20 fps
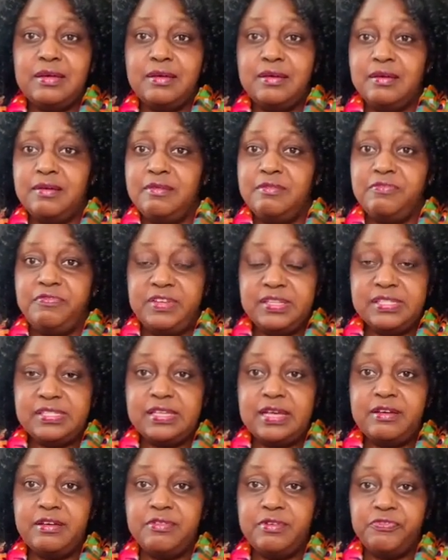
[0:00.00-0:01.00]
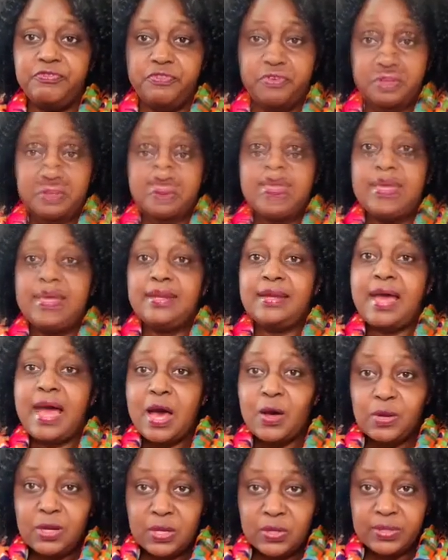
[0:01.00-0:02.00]
visa for you. Again,
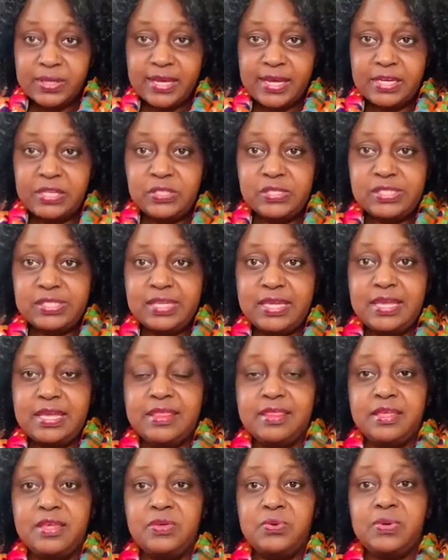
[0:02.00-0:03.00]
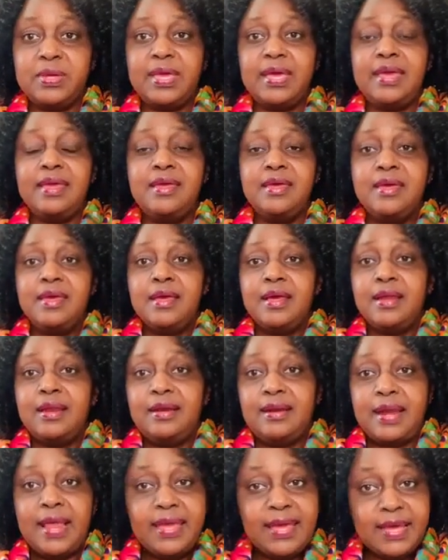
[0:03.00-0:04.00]
how long can you stay in the UK?
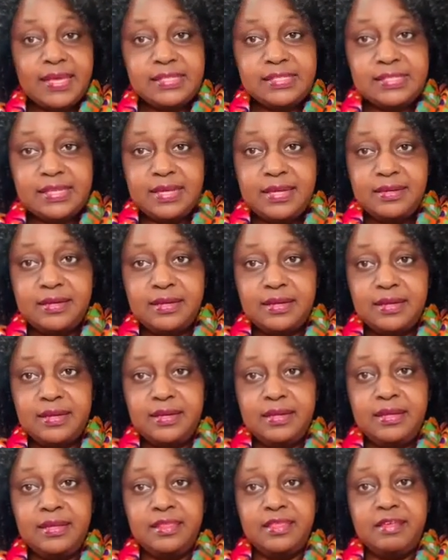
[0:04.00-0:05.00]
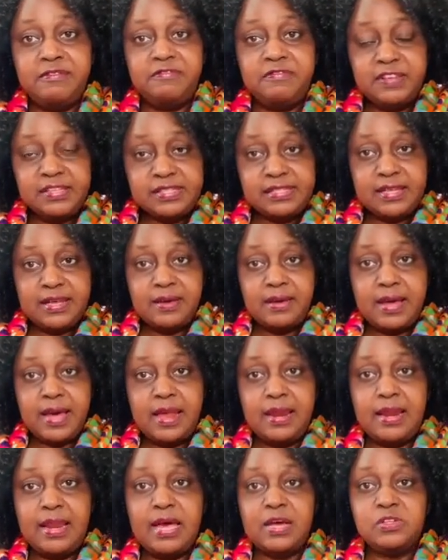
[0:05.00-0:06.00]
Like I said, the visa
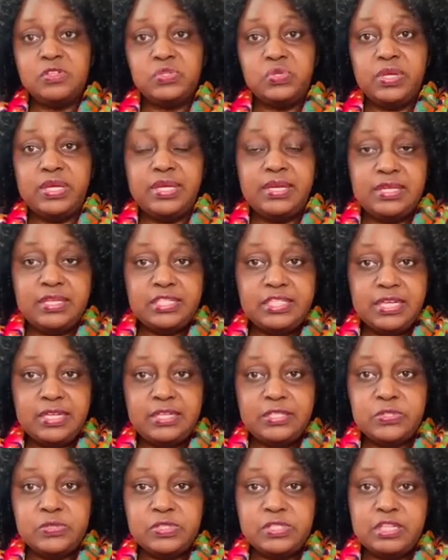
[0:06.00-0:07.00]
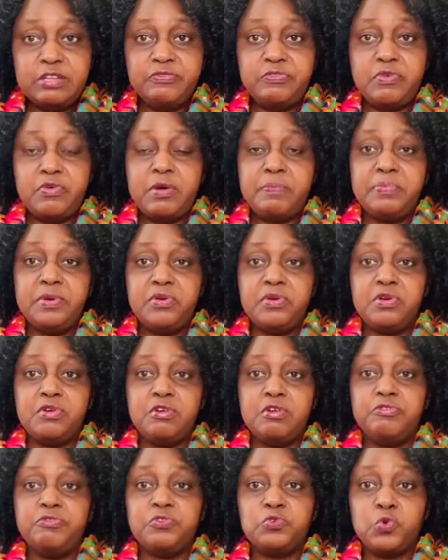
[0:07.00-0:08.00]
allows you initially to stay for a period
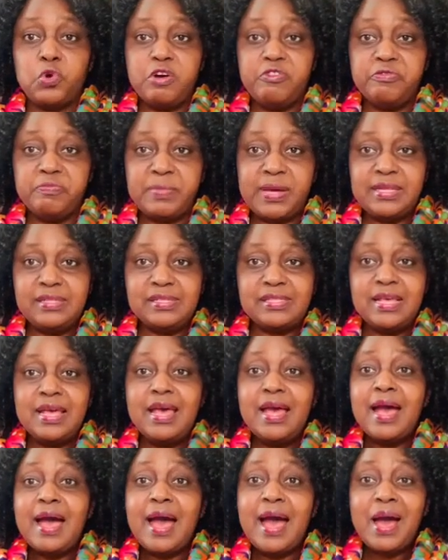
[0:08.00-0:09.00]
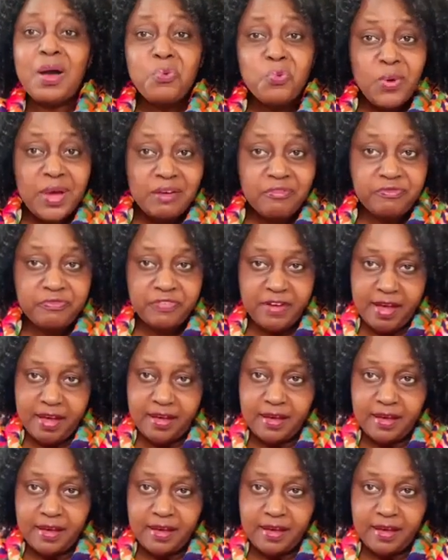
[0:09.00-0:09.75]
of 12 months. However,